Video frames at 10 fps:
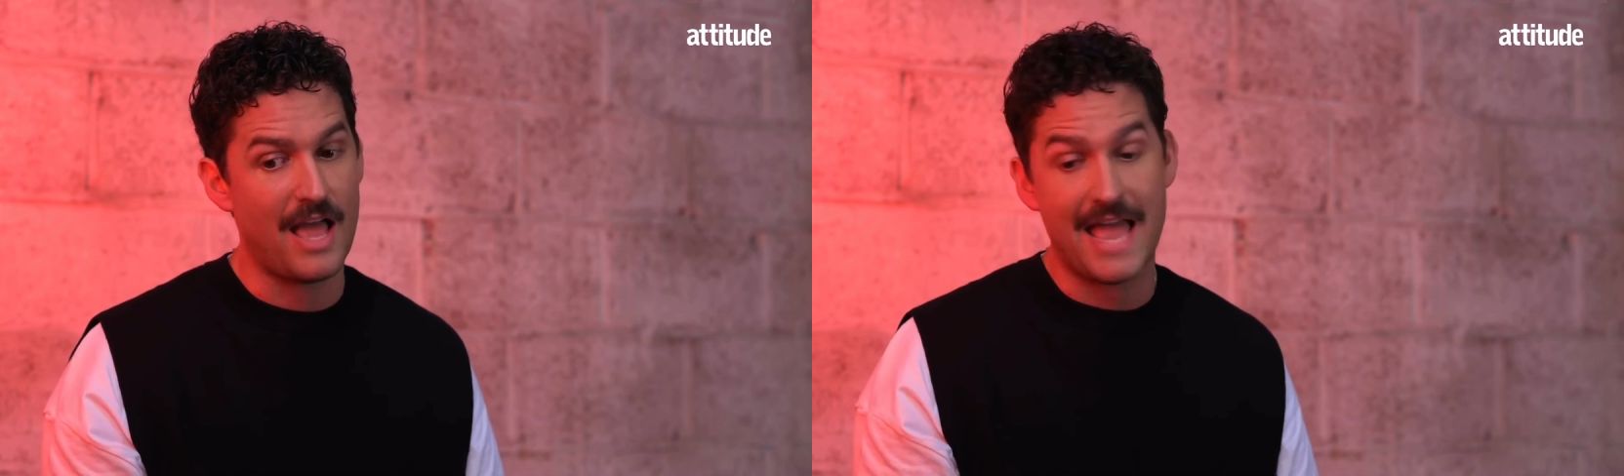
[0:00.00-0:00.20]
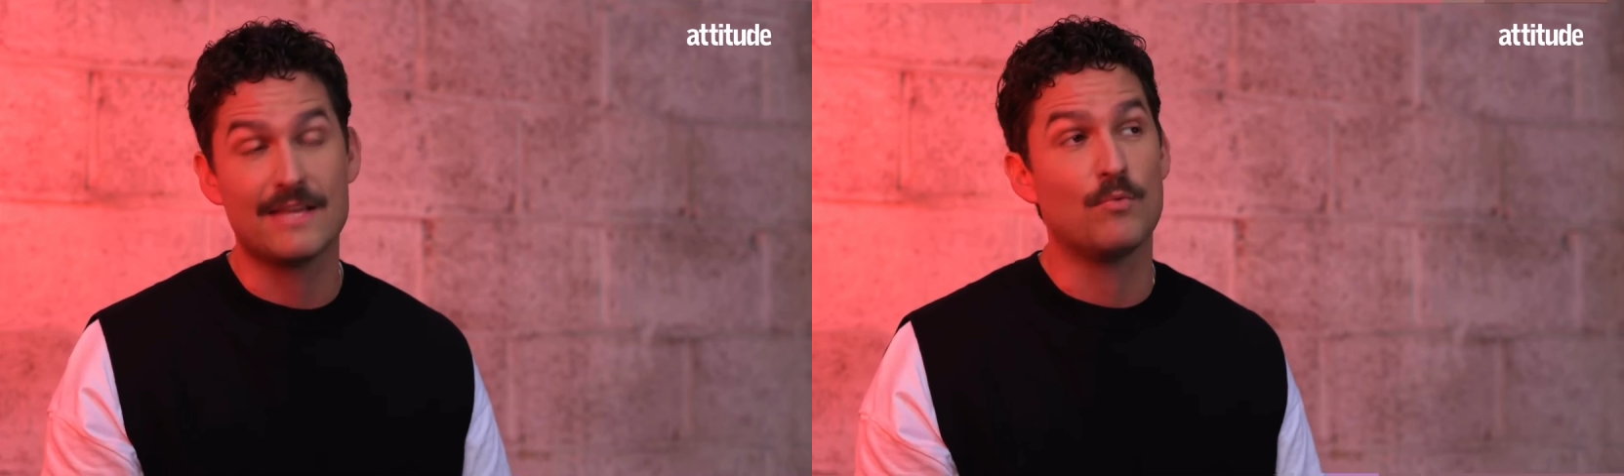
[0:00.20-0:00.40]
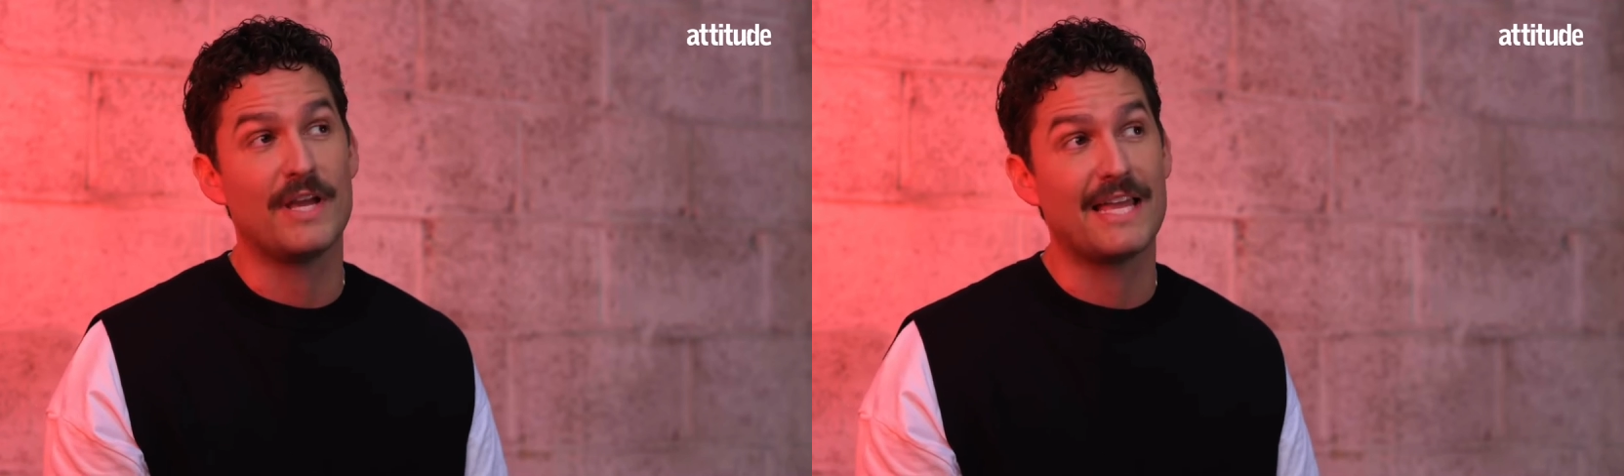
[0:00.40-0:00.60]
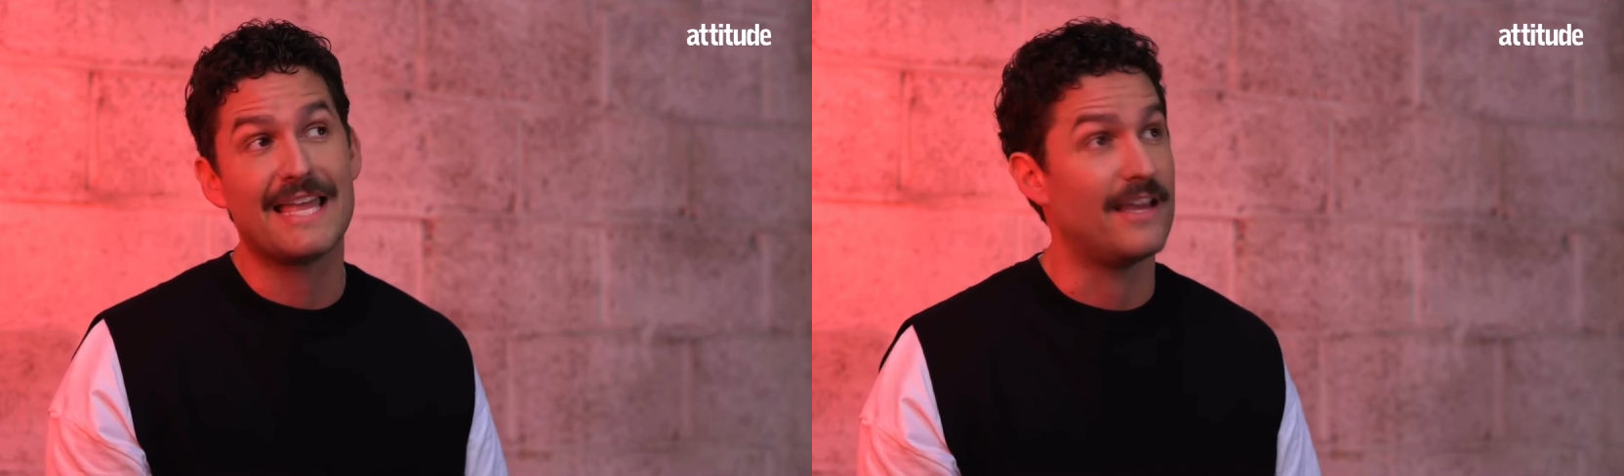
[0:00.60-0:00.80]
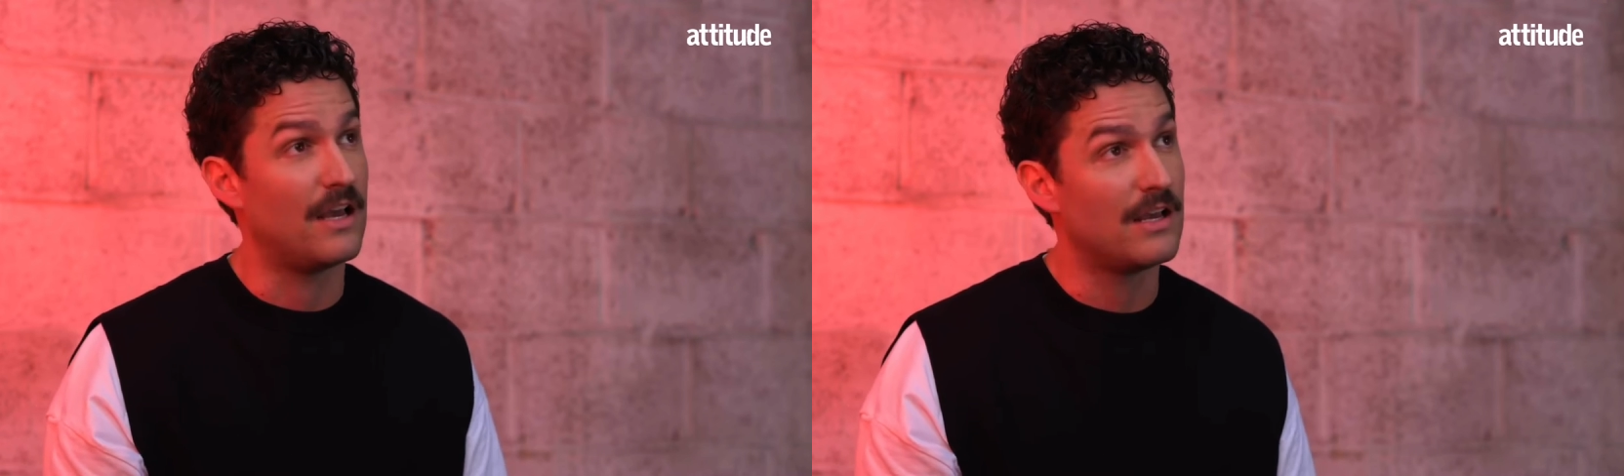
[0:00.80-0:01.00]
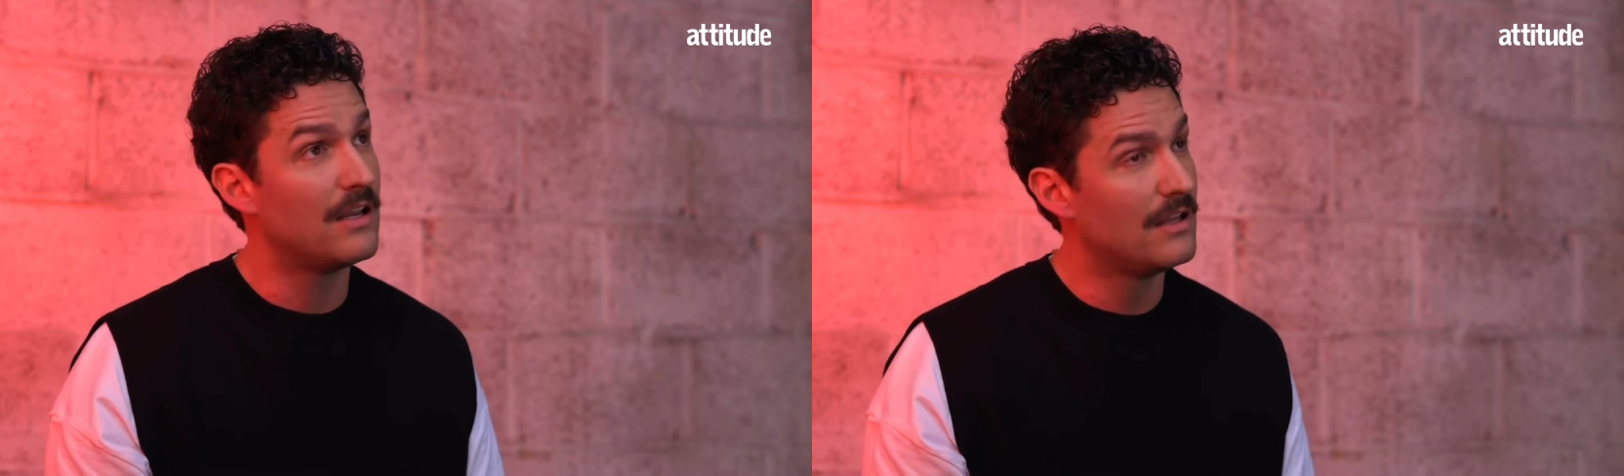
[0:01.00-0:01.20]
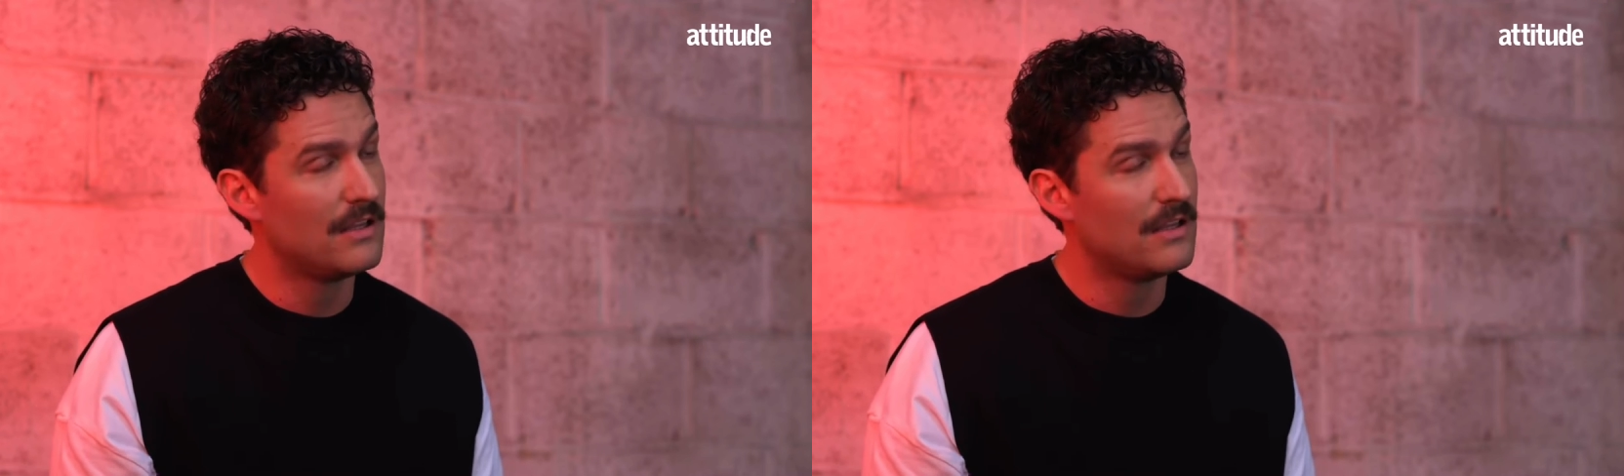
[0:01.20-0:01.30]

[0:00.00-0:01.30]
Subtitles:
we're here,